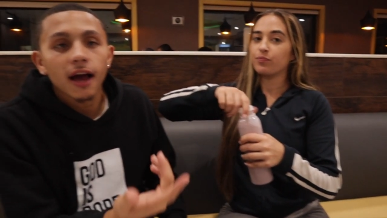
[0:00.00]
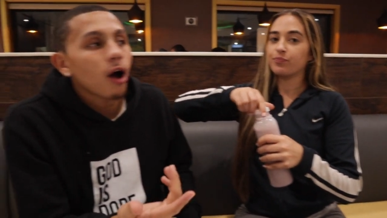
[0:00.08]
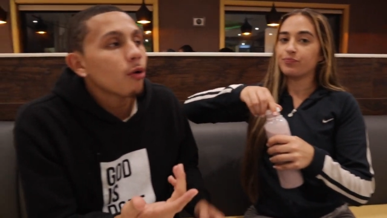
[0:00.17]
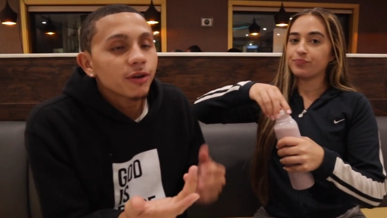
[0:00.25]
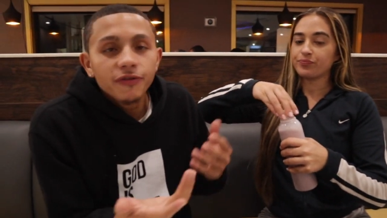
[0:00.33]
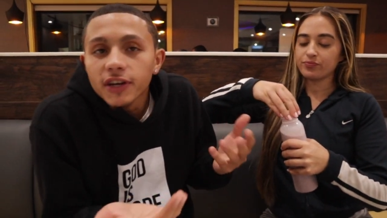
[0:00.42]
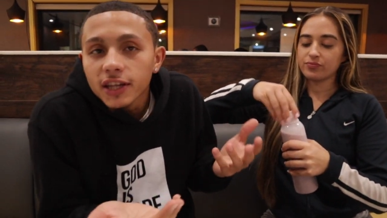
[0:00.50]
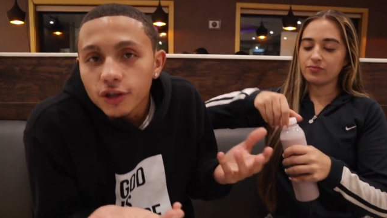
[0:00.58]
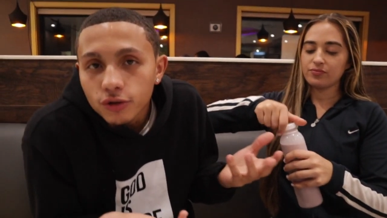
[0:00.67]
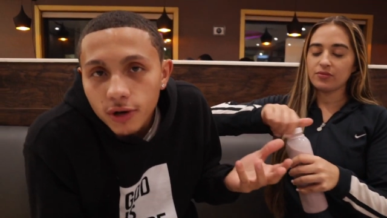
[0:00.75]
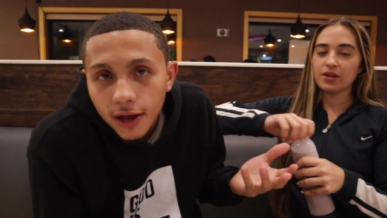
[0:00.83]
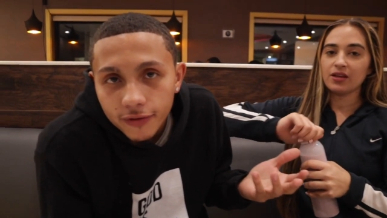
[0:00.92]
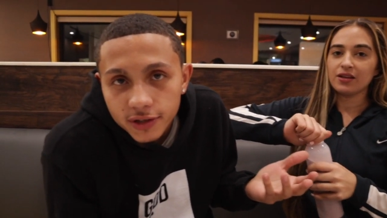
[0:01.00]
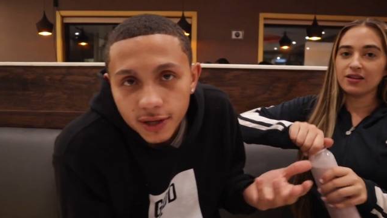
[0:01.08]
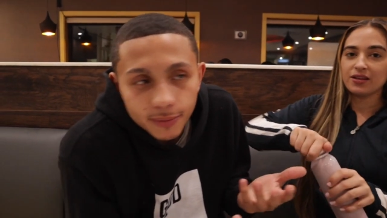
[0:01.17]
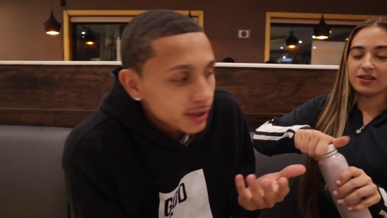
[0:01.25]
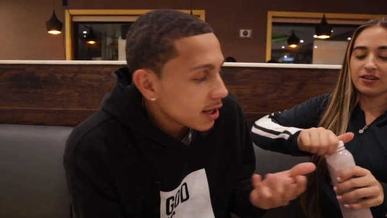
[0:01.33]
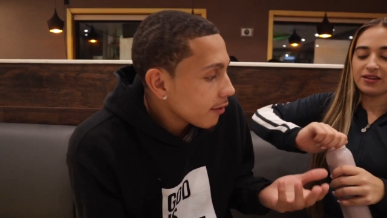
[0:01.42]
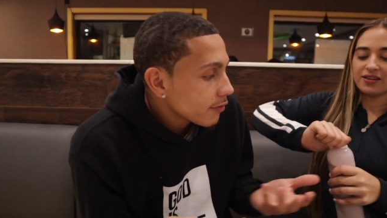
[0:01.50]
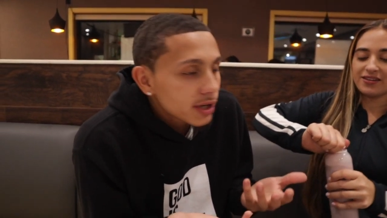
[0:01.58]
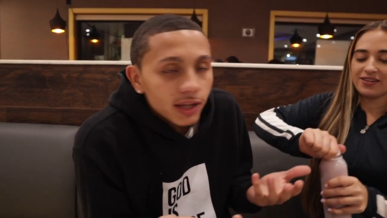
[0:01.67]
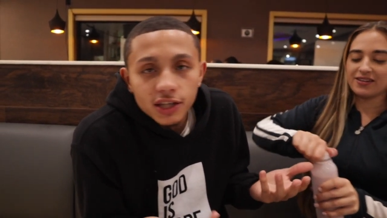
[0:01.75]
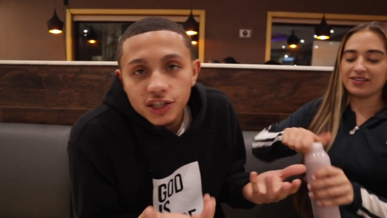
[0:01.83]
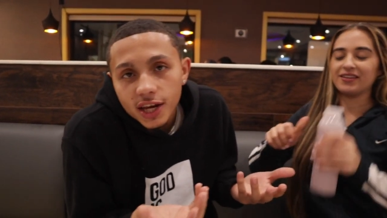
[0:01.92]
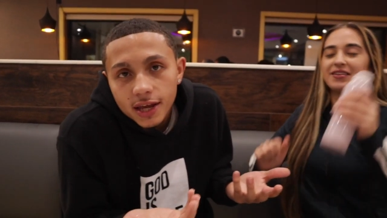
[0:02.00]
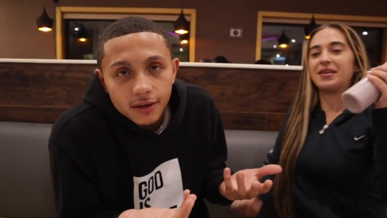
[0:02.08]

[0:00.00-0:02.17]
Speaker 1: it. I always forget to do that for some reason. I forget to shake